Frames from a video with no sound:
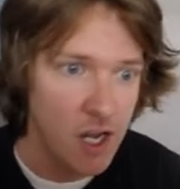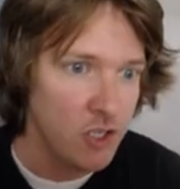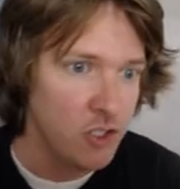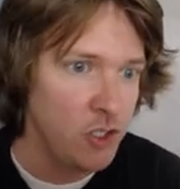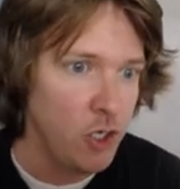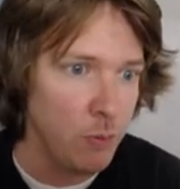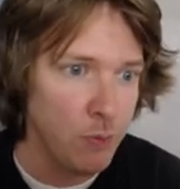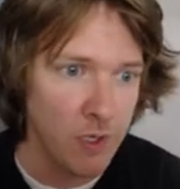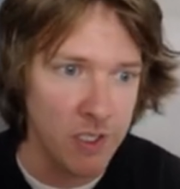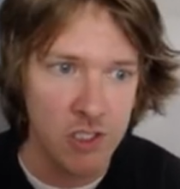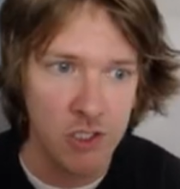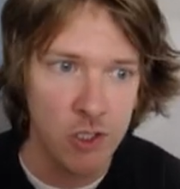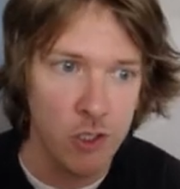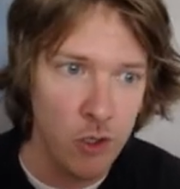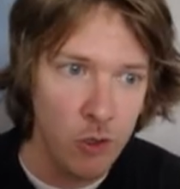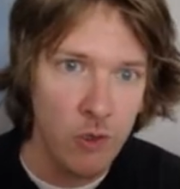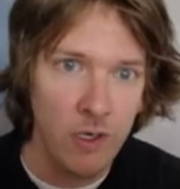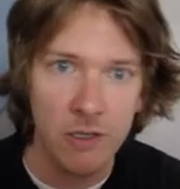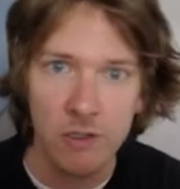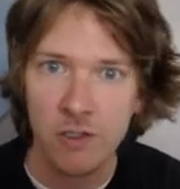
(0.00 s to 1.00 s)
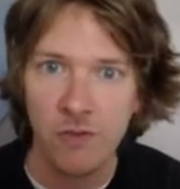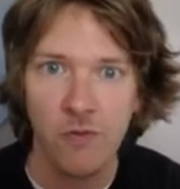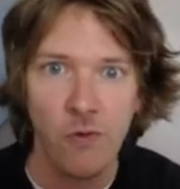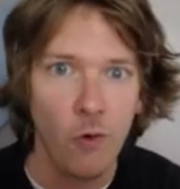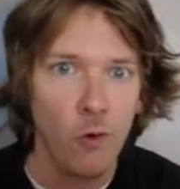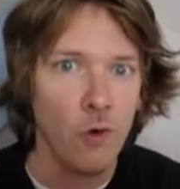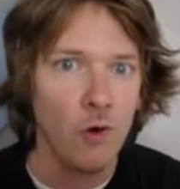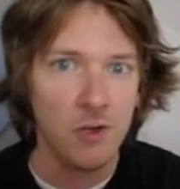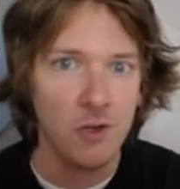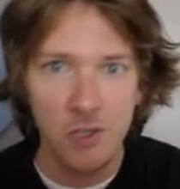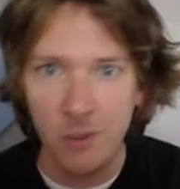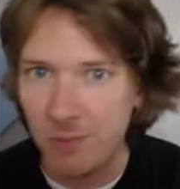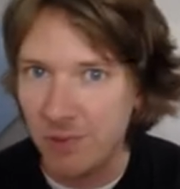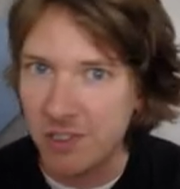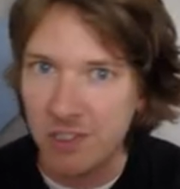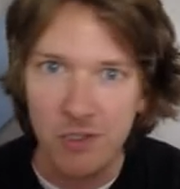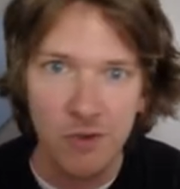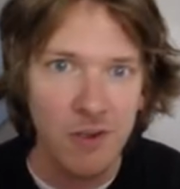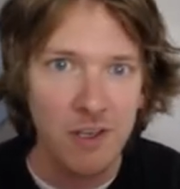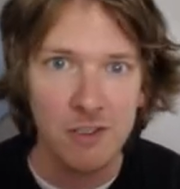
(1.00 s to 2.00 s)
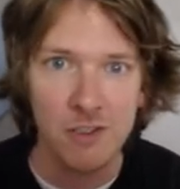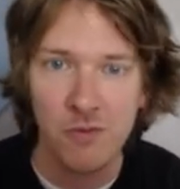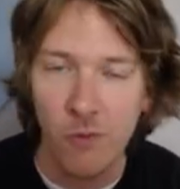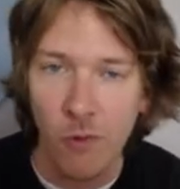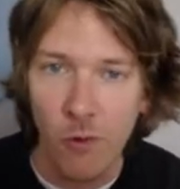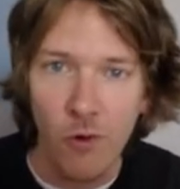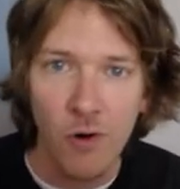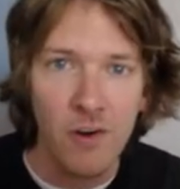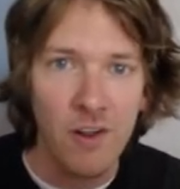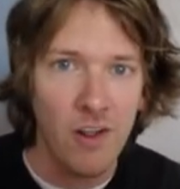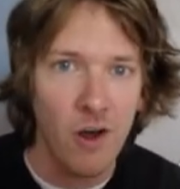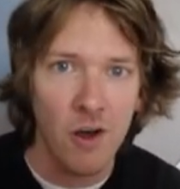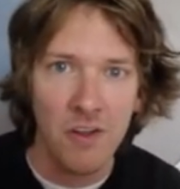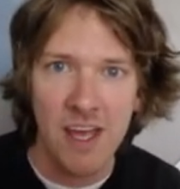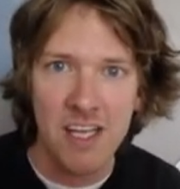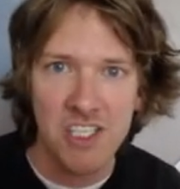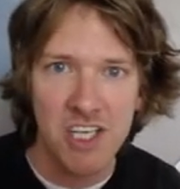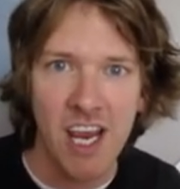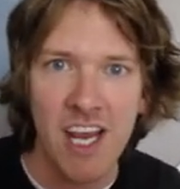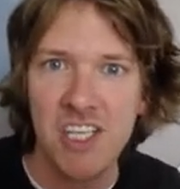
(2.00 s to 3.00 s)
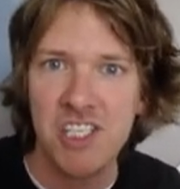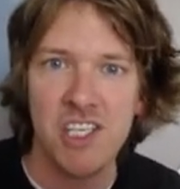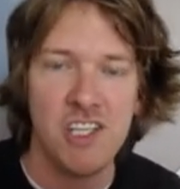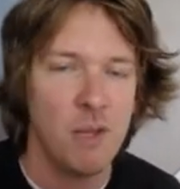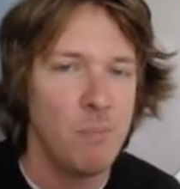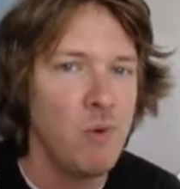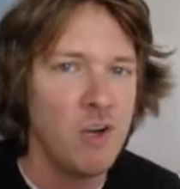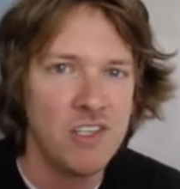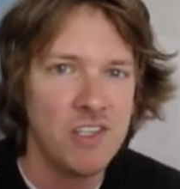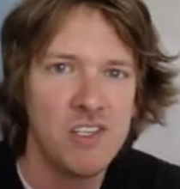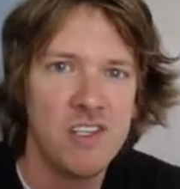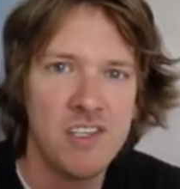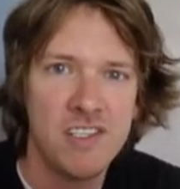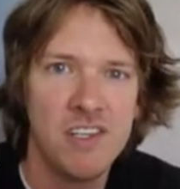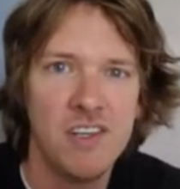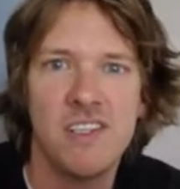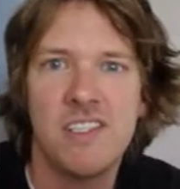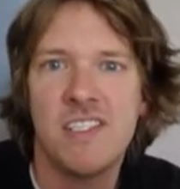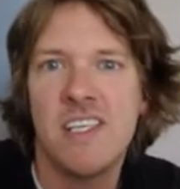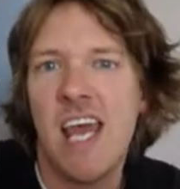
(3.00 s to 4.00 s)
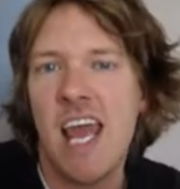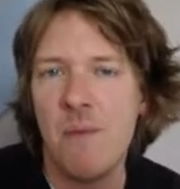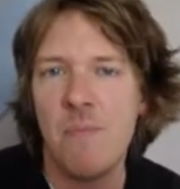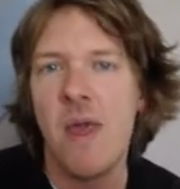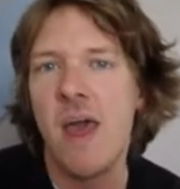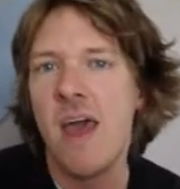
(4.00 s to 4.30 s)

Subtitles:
2 + 2 = 4. 2 + 2 = 4. All the education, the books are still the same.